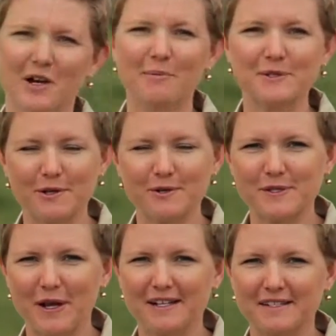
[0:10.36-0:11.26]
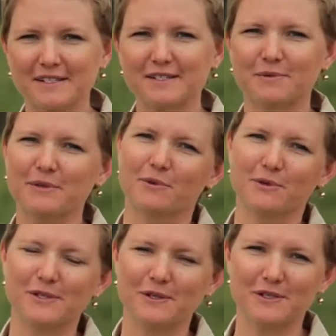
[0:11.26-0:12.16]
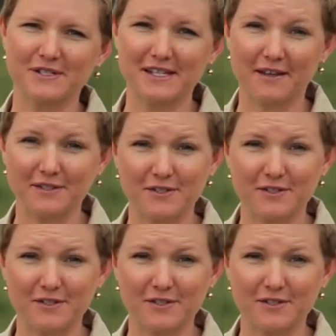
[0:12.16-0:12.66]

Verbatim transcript: I'm a soil scientist with Rural Solutions South